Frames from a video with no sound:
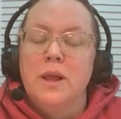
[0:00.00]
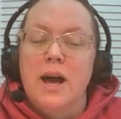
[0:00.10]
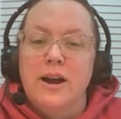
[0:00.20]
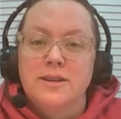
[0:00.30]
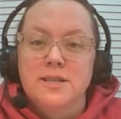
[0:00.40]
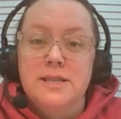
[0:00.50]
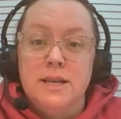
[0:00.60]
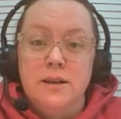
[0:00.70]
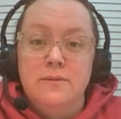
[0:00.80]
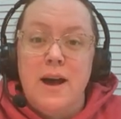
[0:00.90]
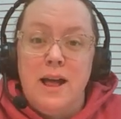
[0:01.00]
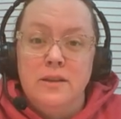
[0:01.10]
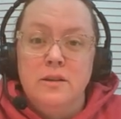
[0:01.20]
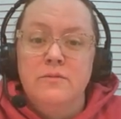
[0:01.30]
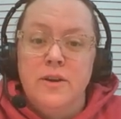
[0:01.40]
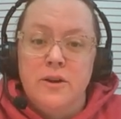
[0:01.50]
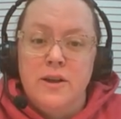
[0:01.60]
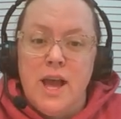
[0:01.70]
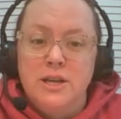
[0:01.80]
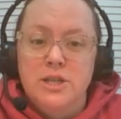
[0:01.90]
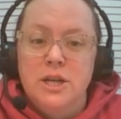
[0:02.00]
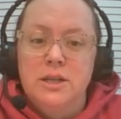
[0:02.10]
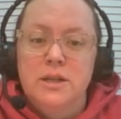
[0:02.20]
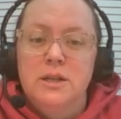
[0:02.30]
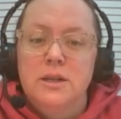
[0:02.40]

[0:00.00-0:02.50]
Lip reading: large seed volume variation?